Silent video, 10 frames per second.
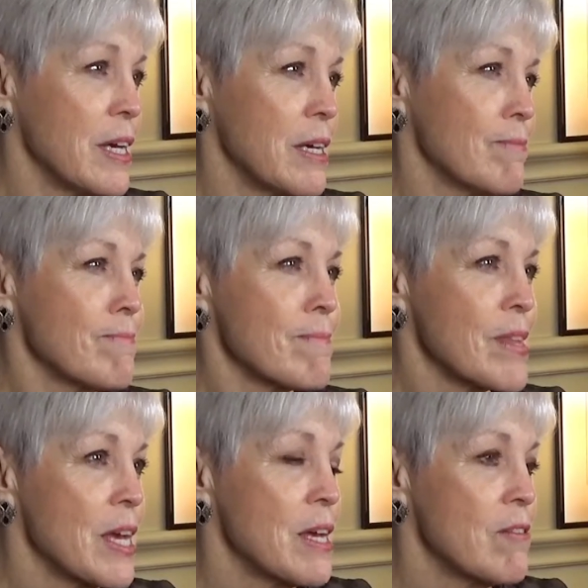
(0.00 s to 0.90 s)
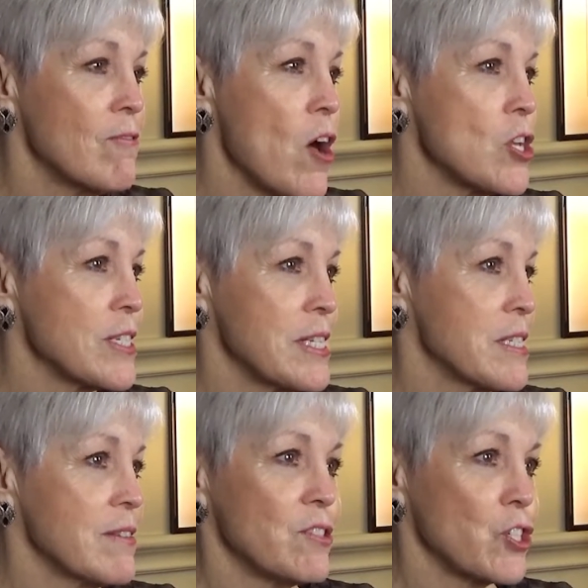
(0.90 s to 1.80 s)
a false
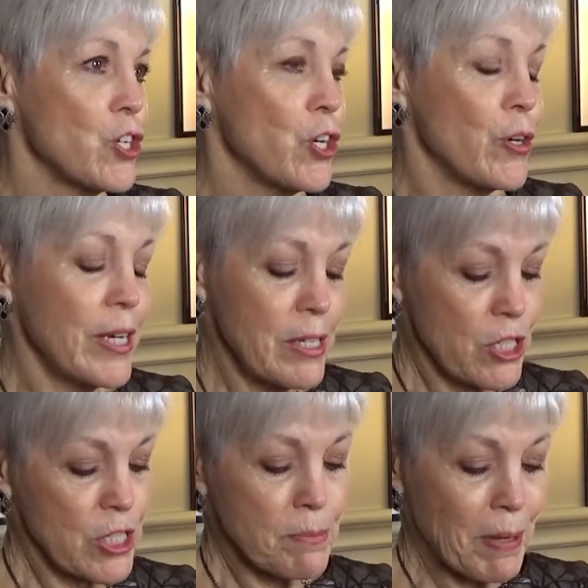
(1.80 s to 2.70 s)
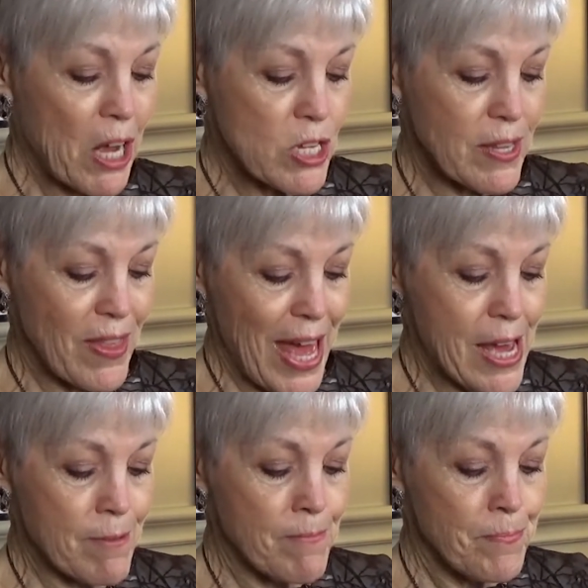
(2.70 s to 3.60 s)
sense of security just because of that.